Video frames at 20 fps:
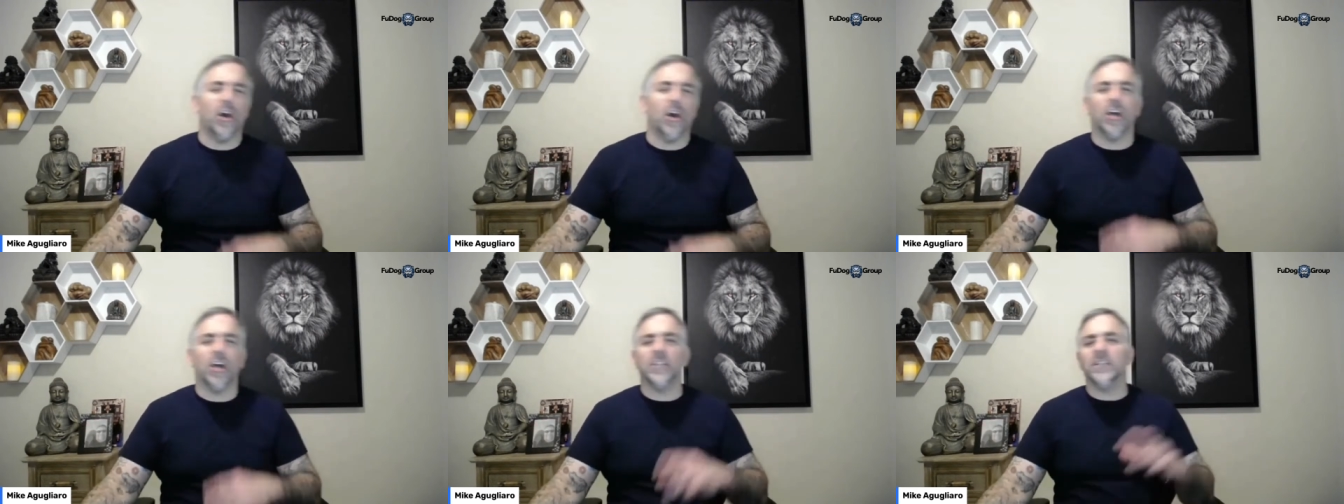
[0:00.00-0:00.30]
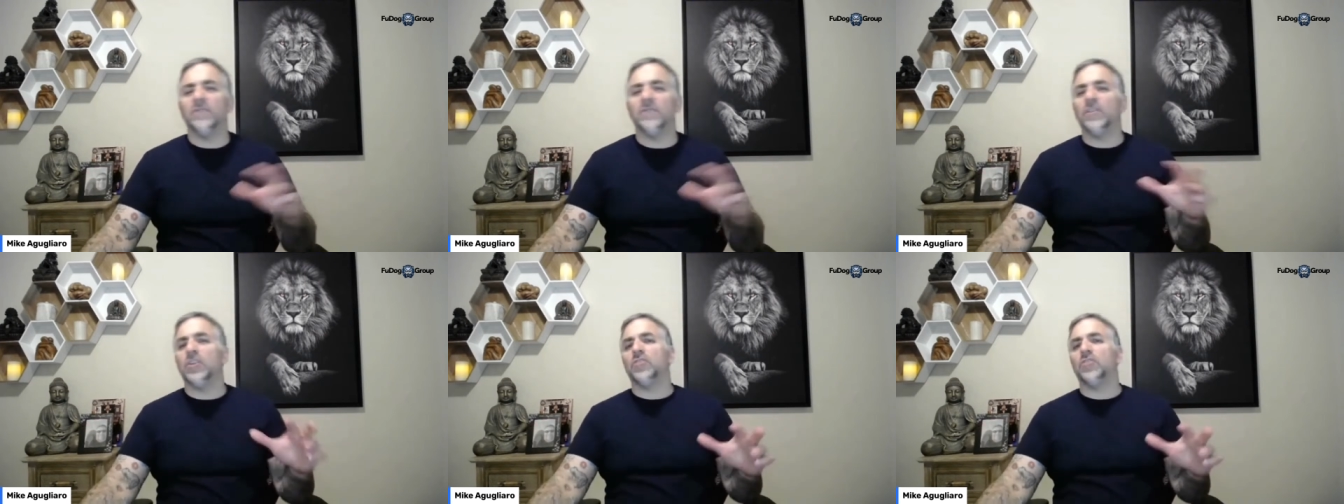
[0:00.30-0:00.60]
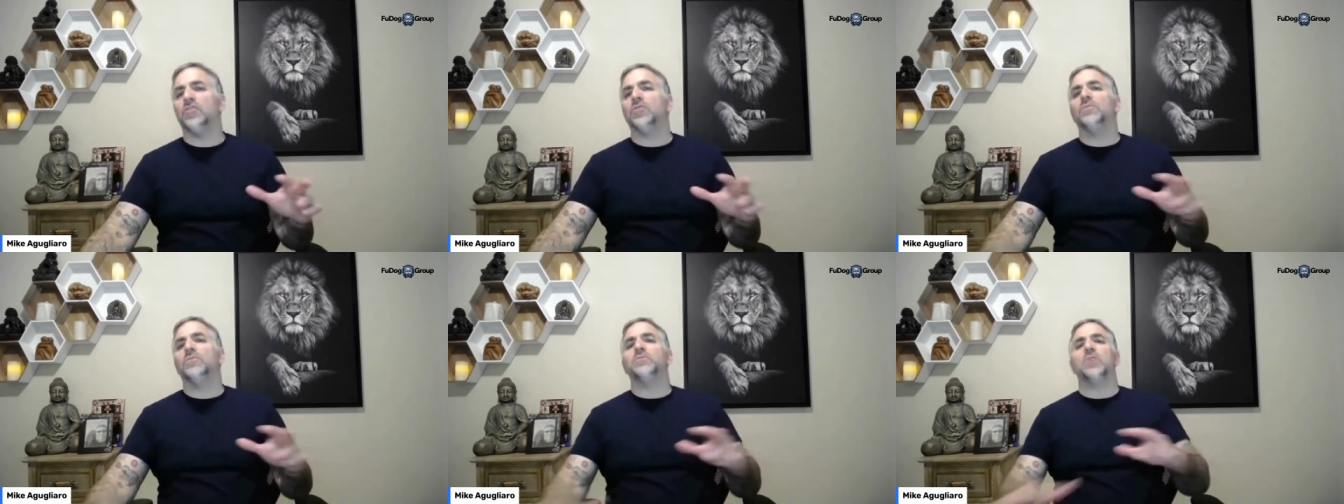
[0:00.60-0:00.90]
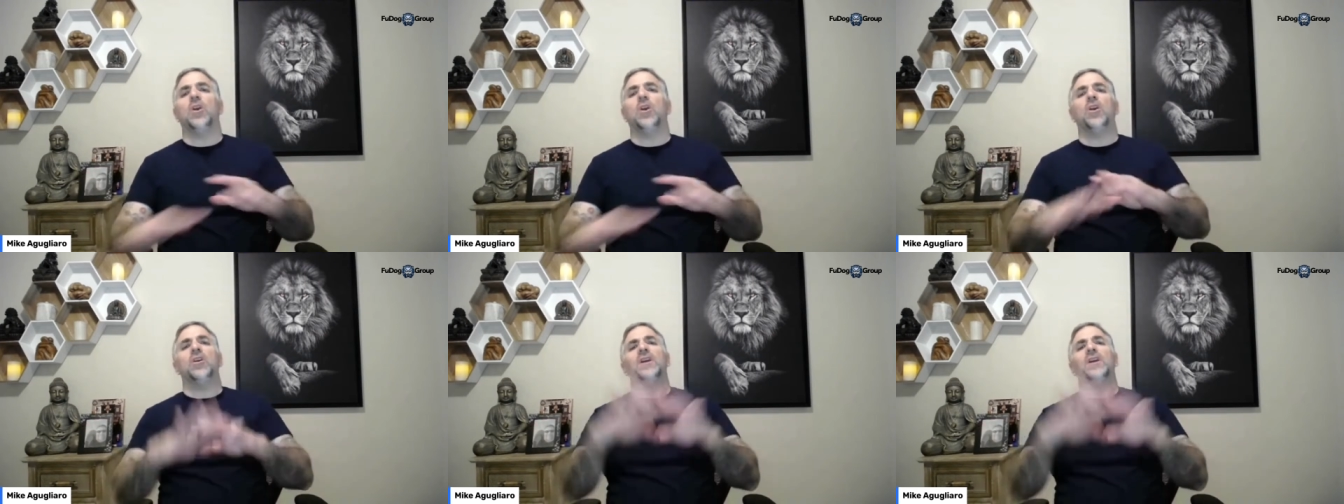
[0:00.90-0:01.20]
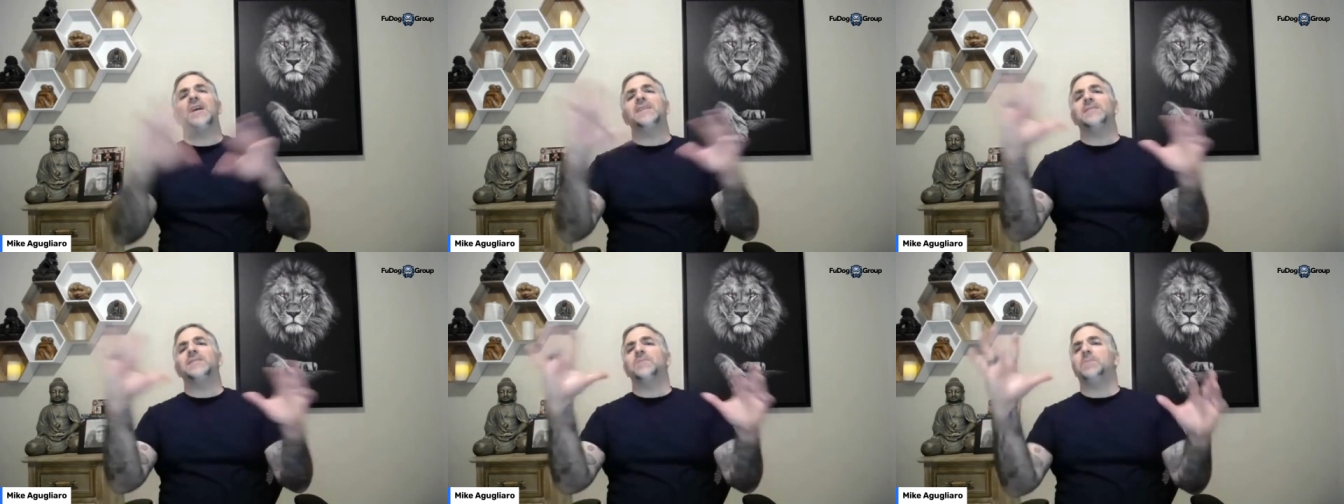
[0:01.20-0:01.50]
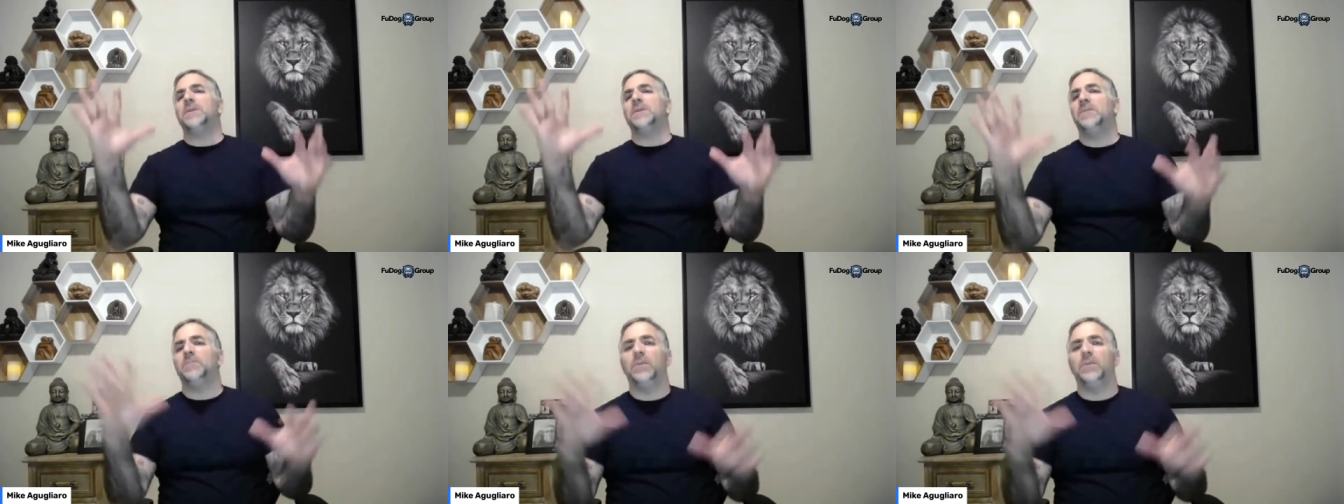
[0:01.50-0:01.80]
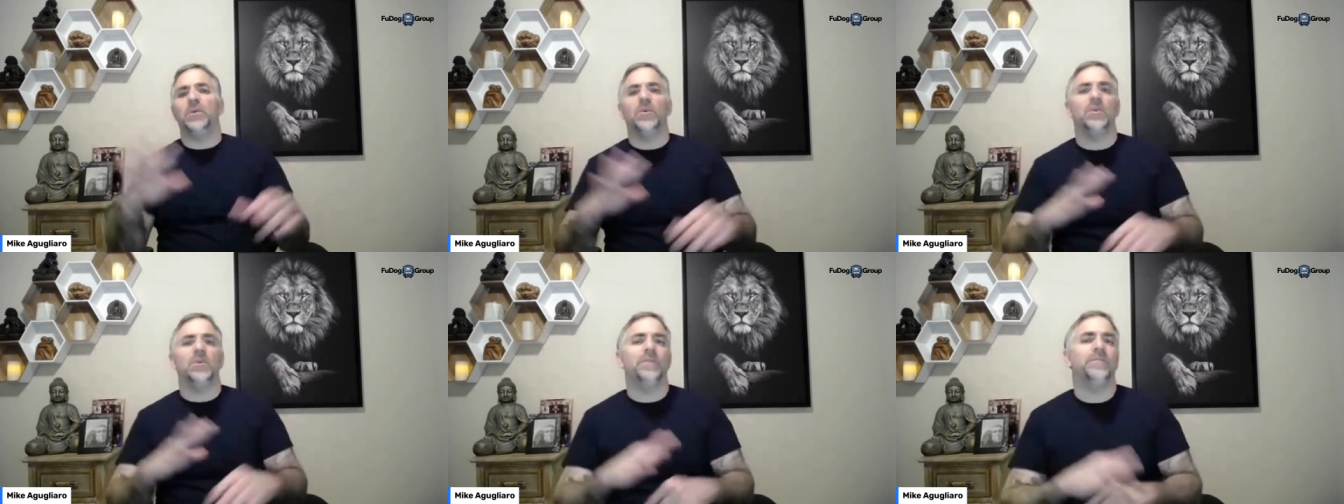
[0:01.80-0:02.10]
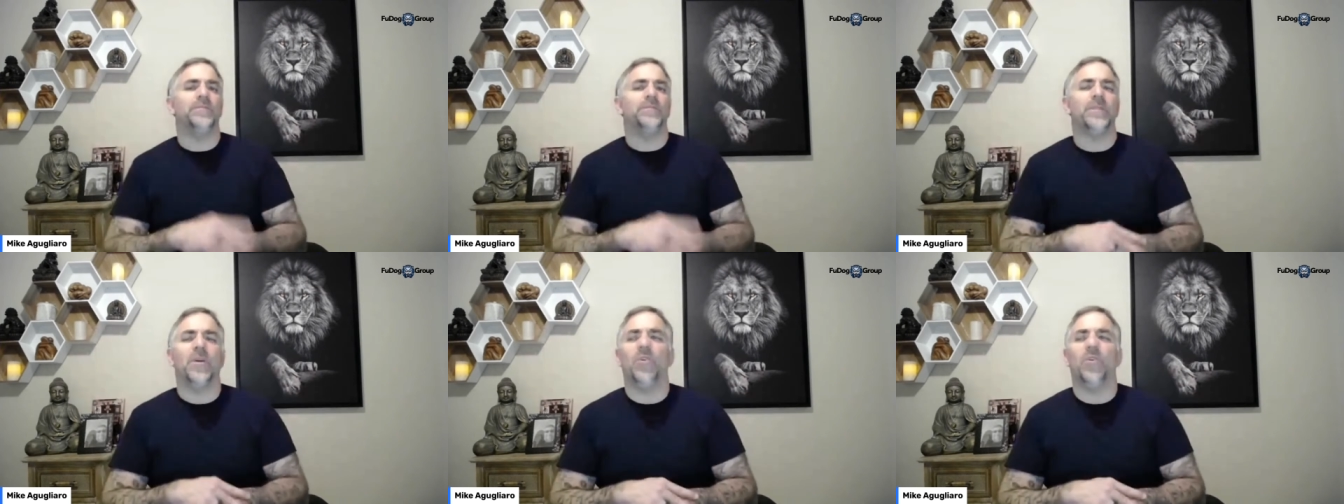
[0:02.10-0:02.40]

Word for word: all different groups, all kinds of people,